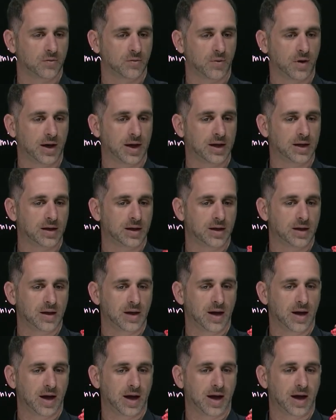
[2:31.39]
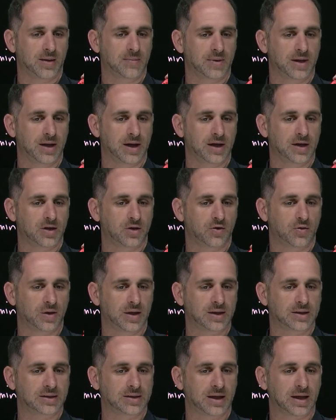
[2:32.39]
right, I'm
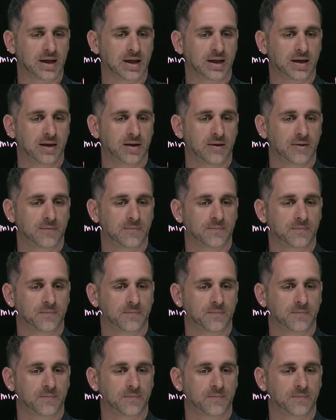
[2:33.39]
increasing